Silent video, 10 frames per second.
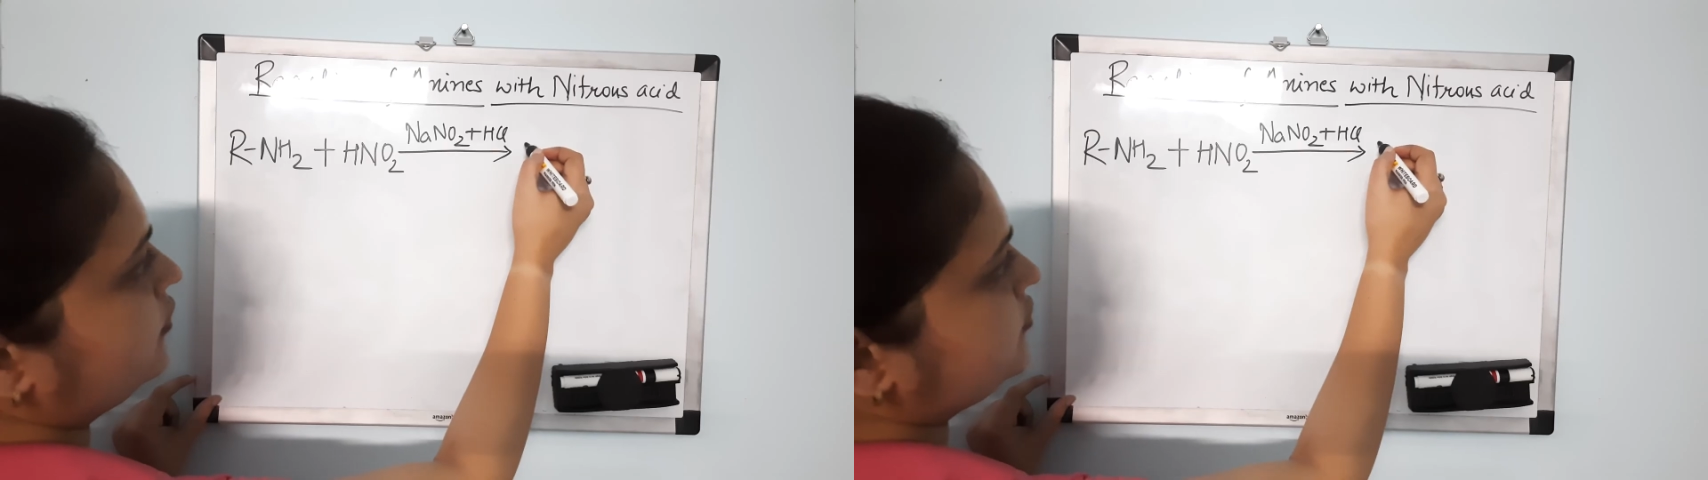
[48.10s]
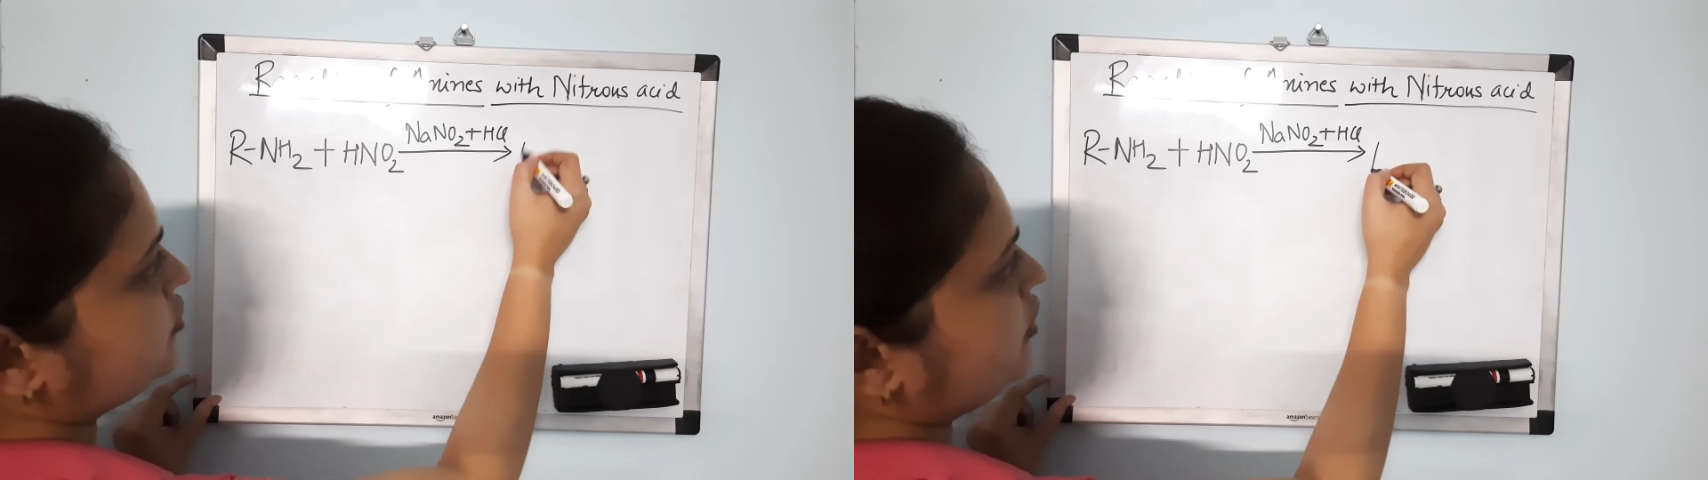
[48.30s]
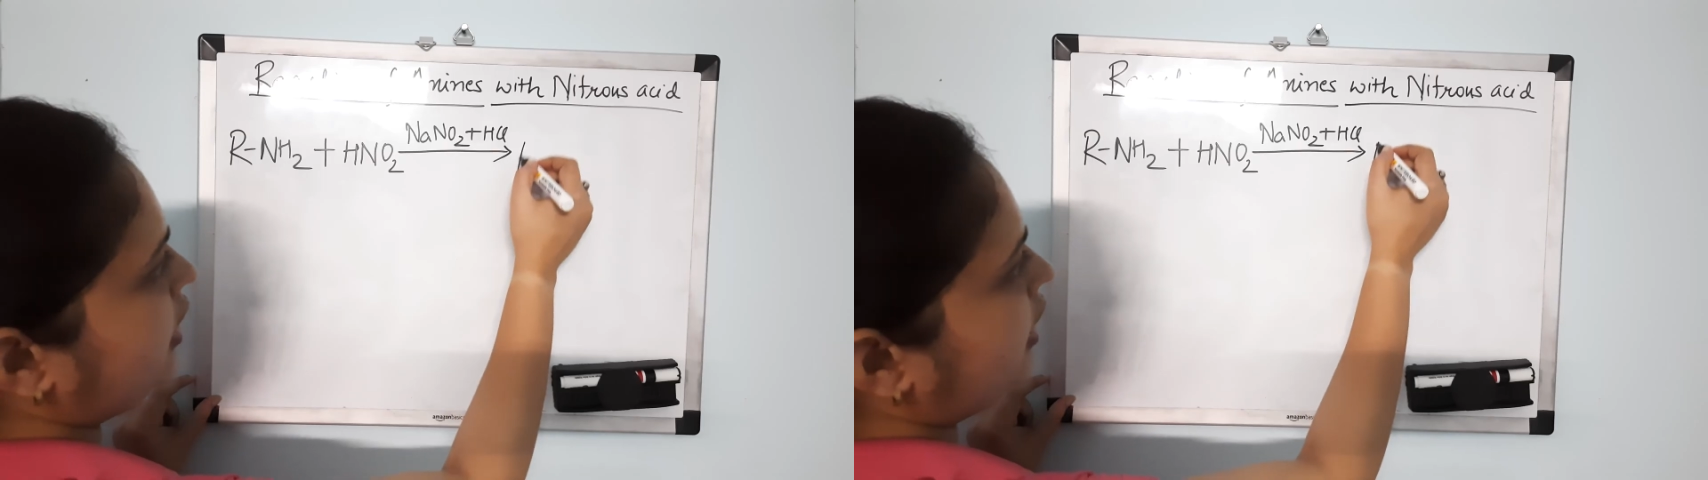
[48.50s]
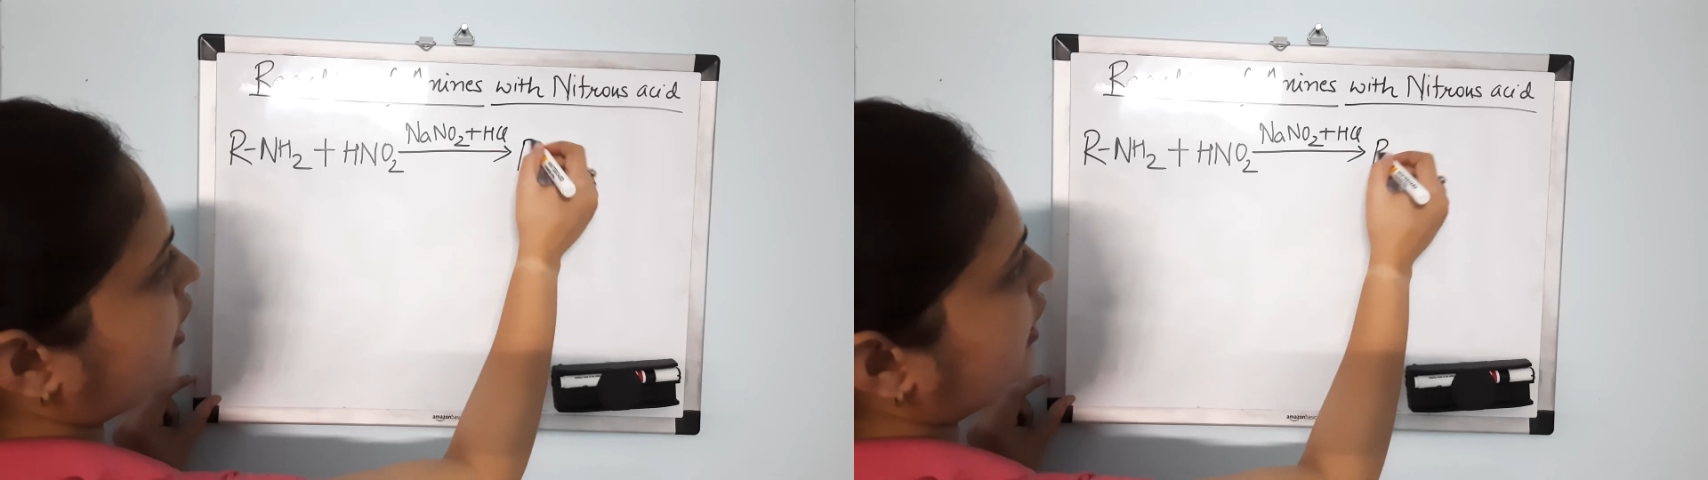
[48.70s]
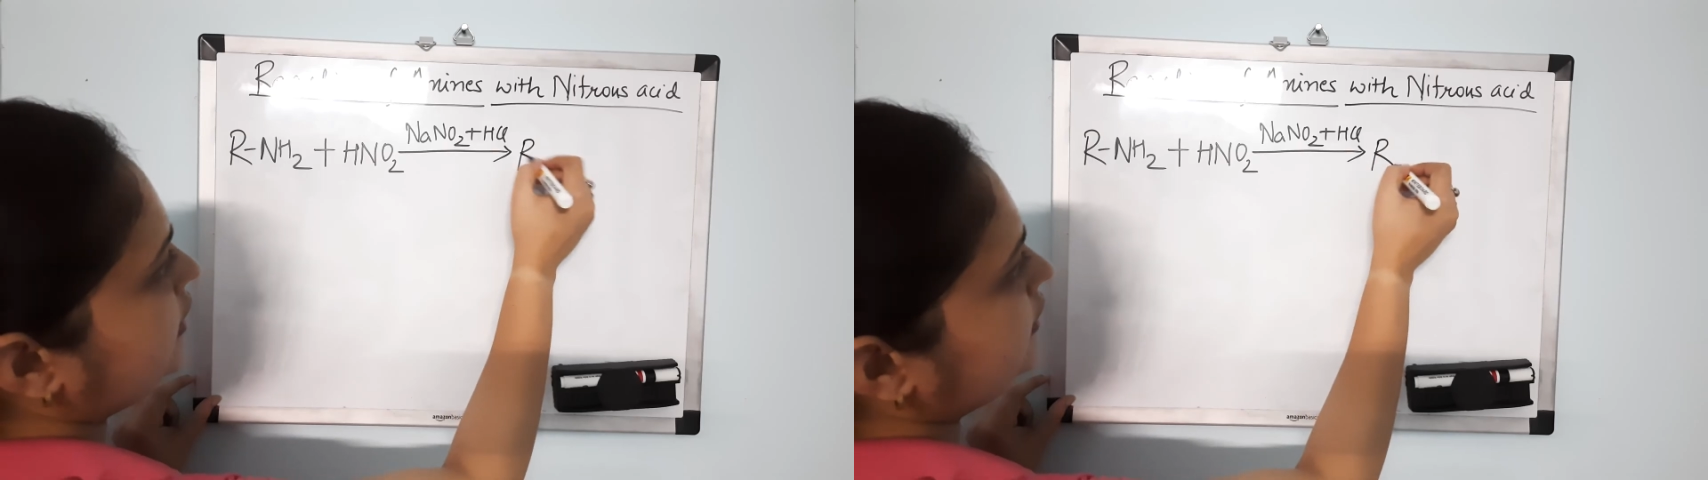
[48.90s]
formed. So
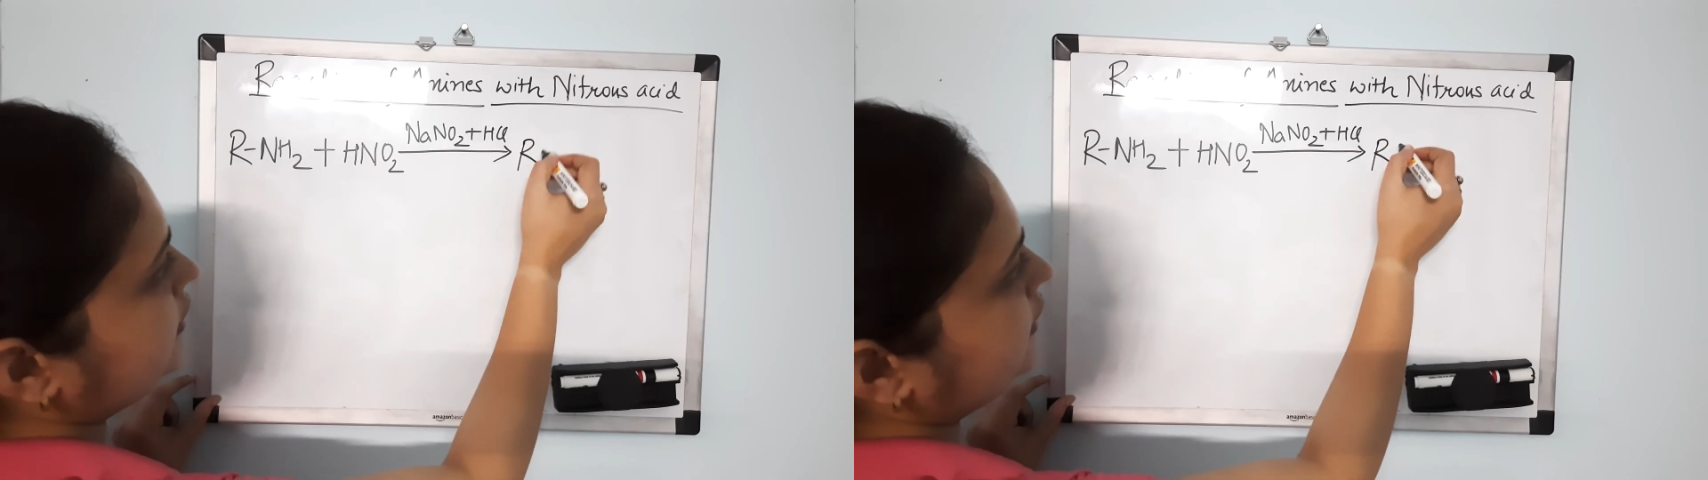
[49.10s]
R